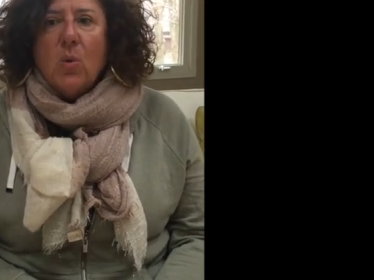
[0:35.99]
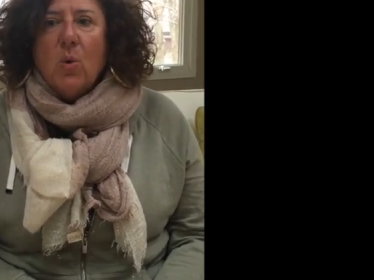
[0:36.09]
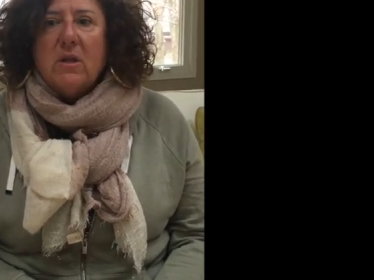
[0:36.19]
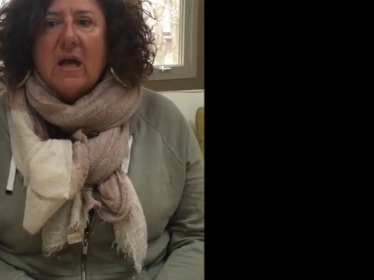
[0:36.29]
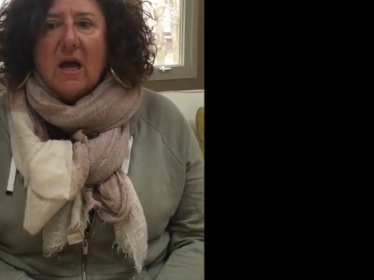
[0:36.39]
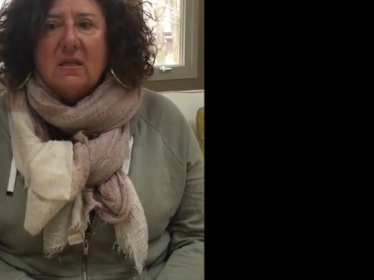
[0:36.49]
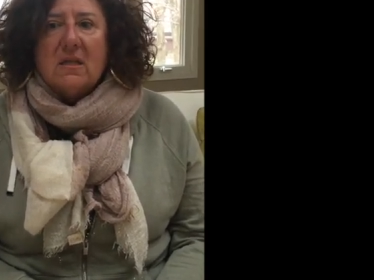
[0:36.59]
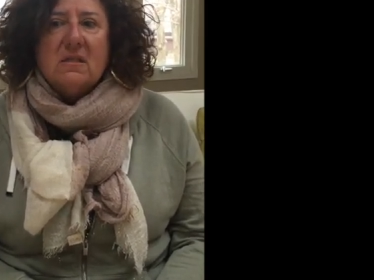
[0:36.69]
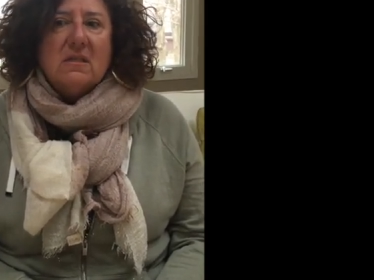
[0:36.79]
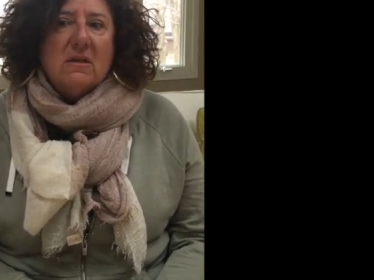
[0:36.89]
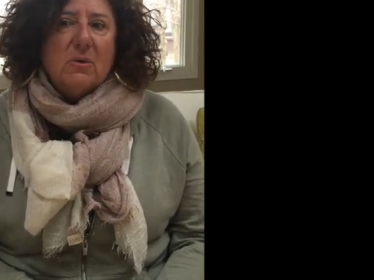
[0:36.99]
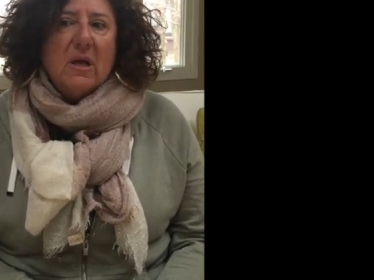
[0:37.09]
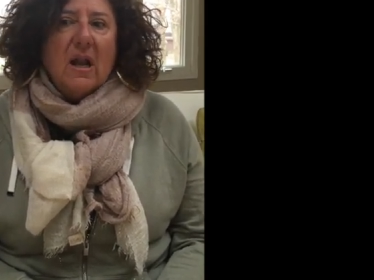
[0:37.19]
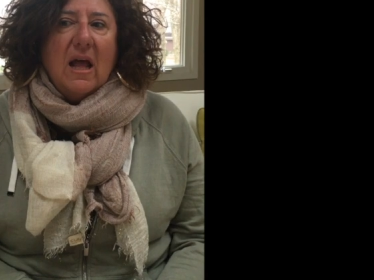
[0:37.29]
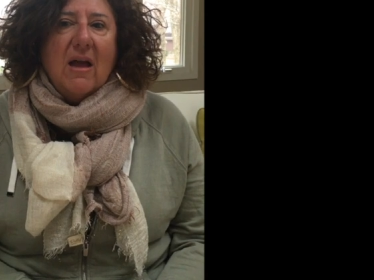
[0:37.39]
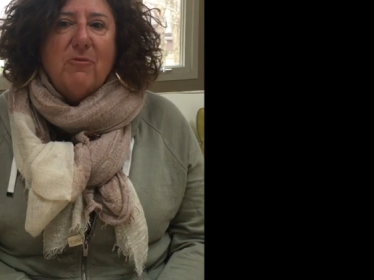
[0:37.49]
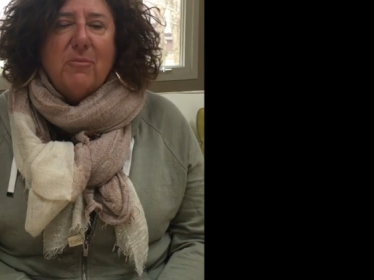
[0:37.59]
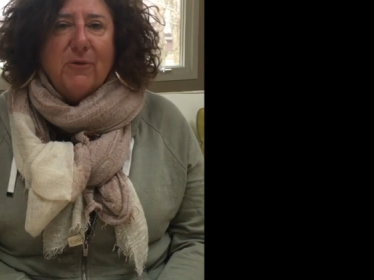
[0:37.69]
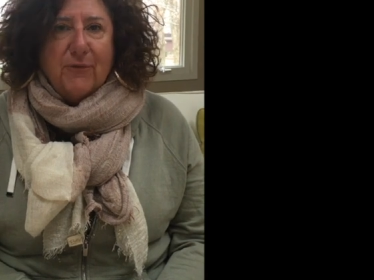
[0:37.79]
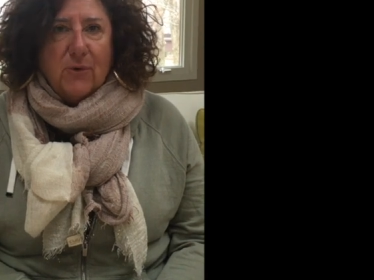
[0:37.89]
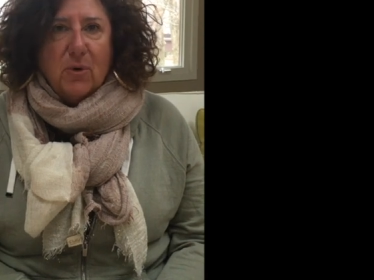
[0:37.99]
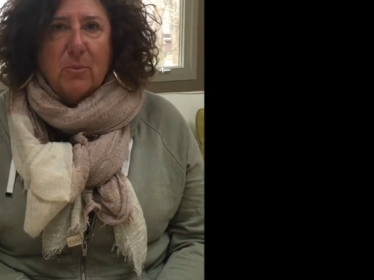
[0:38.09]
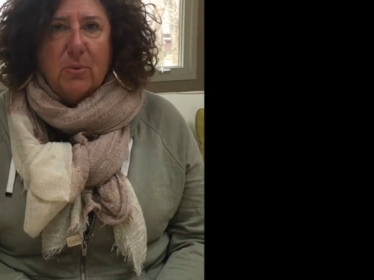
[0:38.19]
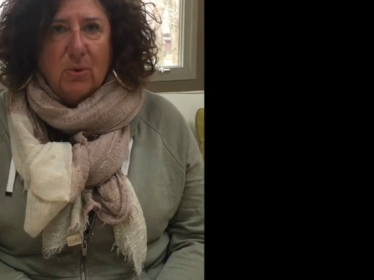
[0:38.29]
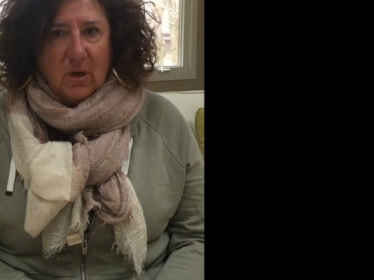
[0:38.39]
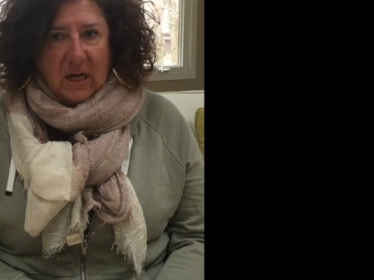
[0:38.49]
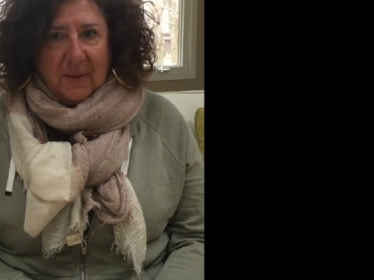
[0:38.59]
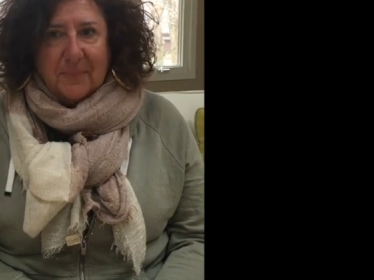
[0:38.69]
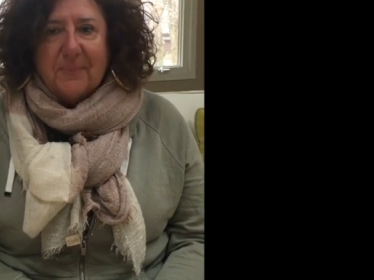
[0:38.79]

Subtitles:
what others in real life perform poorly.